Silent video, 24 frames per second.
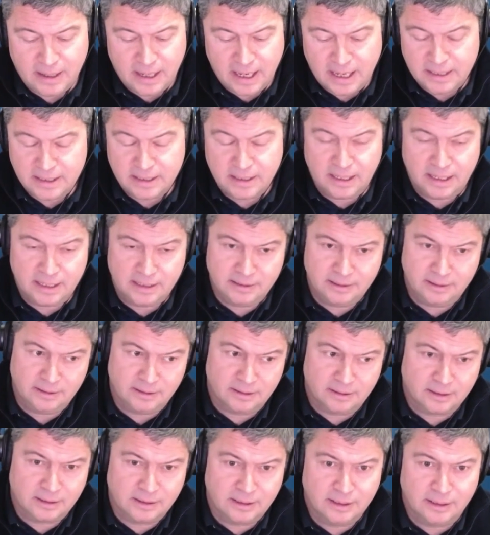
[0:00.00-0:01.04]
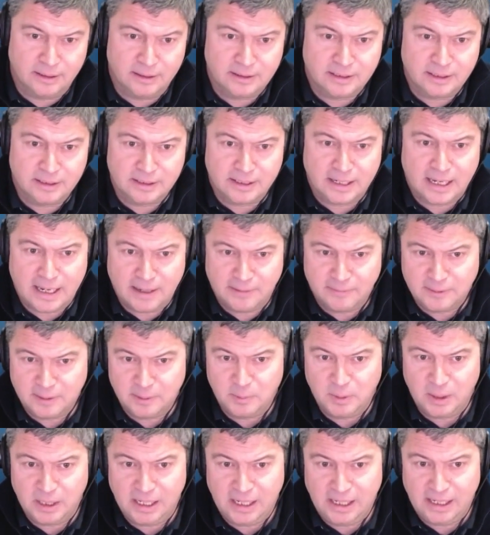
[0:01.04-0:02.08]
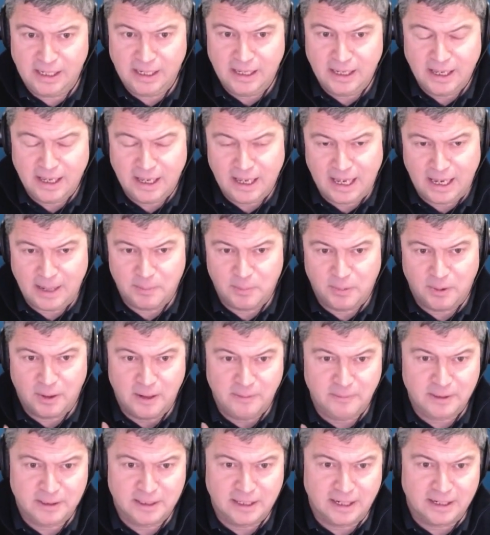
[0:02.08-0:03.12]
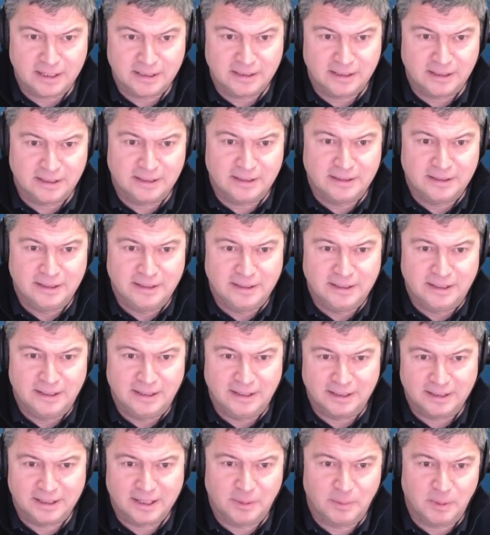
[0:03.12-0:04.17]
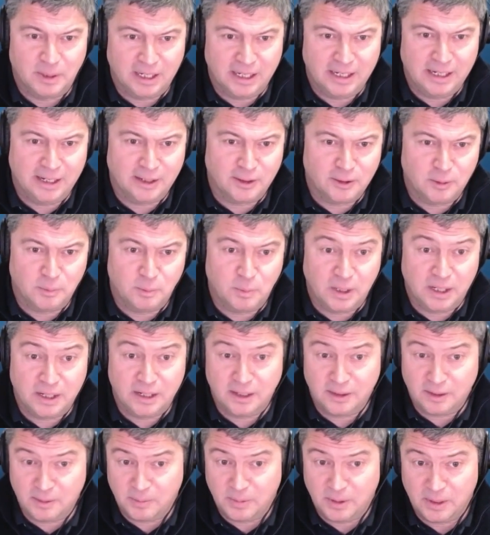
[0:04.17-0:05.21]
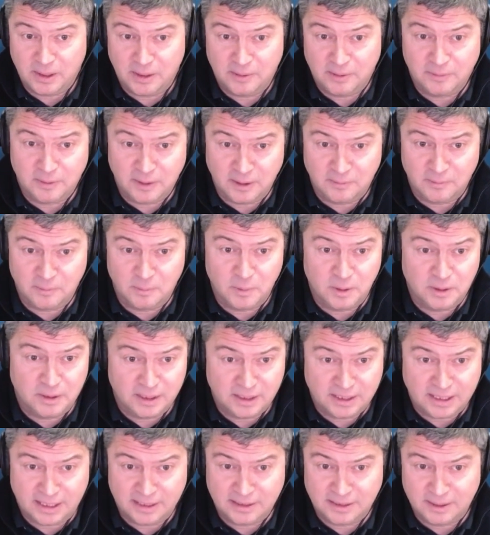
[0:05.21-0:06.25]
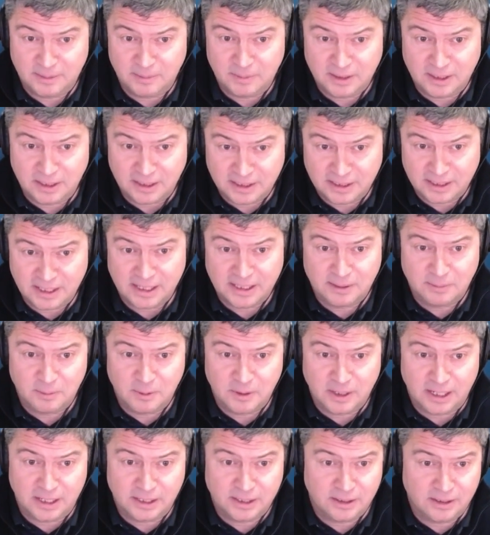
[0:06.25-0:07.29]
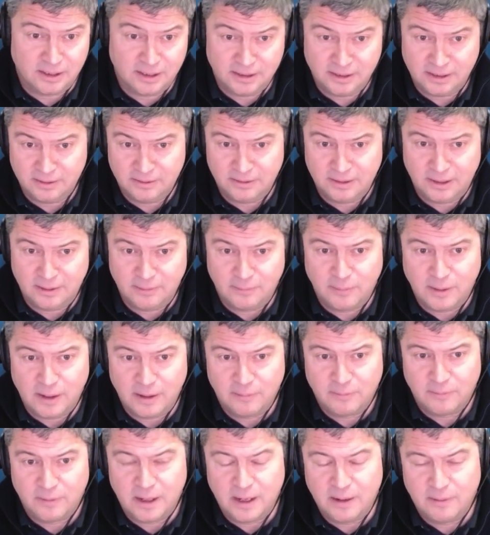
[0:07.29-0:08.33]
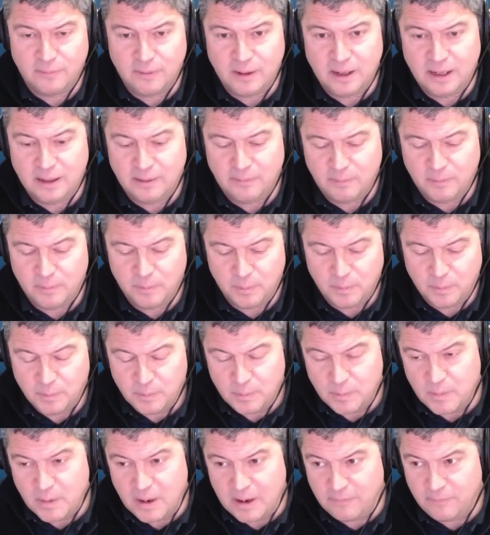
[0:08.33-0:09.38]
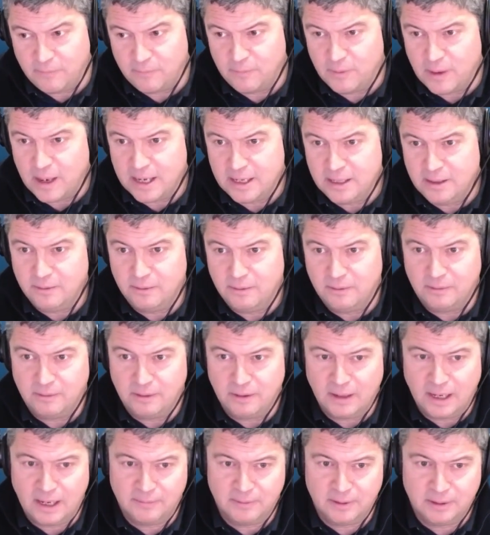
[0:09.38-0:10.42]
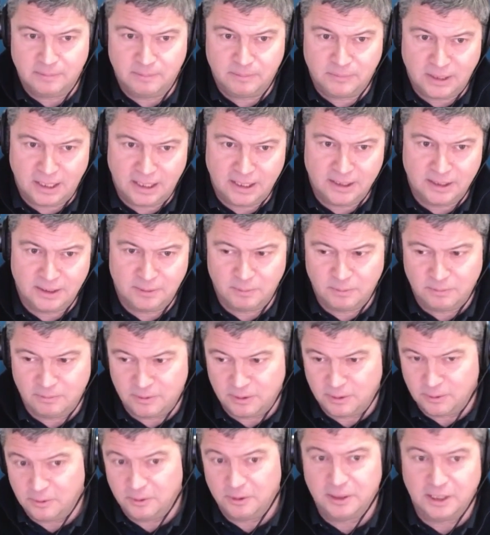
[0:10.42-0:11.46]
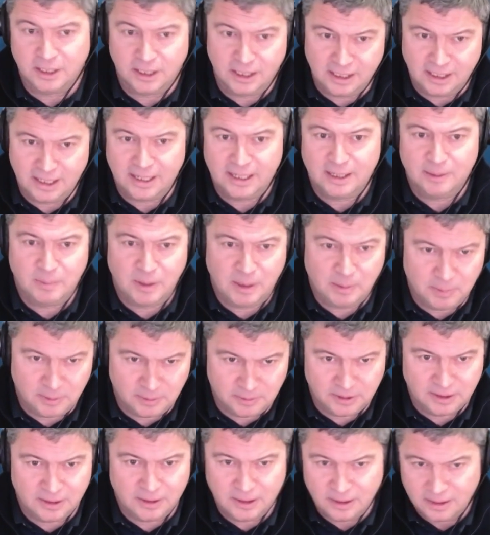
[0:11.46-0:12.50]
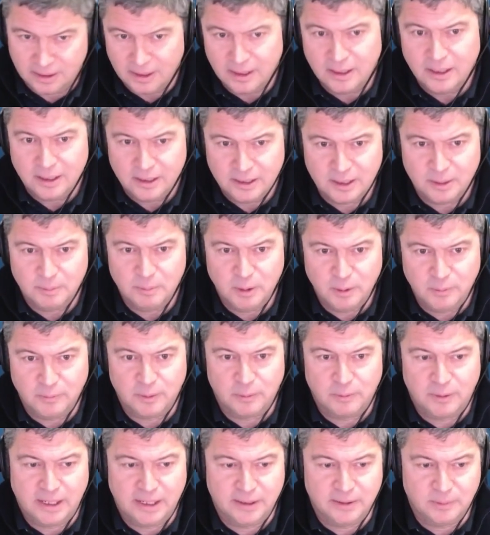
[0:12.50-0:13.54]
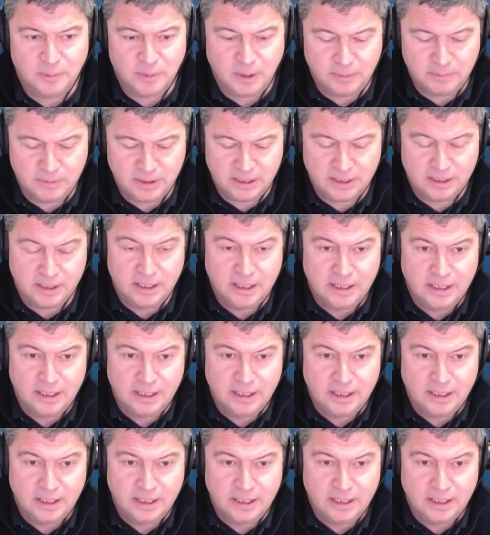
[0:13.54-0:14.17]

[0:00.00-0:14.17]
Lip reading: And look, it doesn't have to be a private sector coming in. It could be another part of government that's had some success with agile. I don't know if then you have a challenge with resourcing and getting people to move around. But I'm just